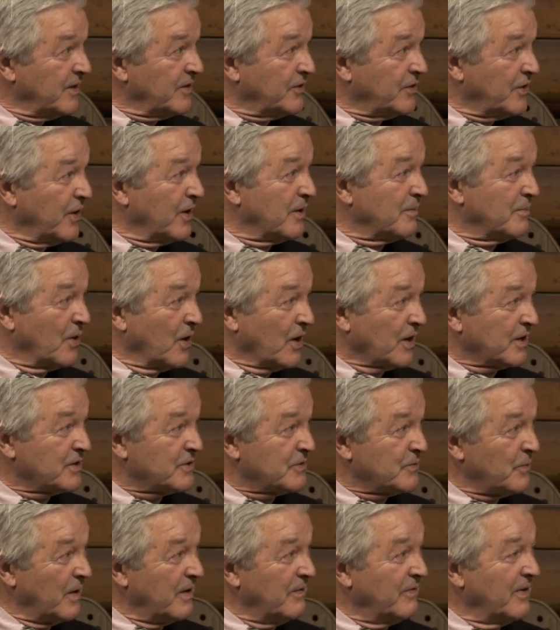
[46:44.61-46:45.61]
to your
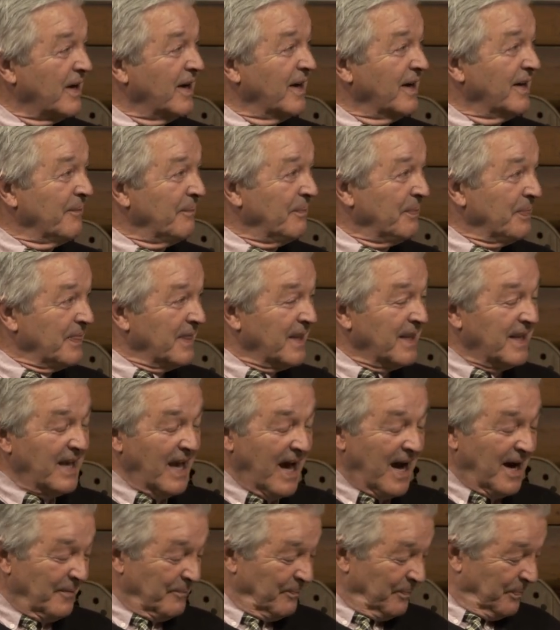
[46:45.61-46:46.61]
books. We've okay
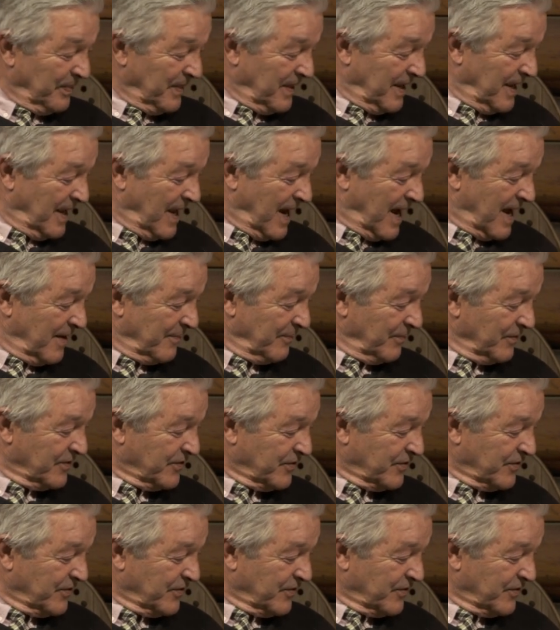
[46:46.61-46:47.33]
yeah, yeah.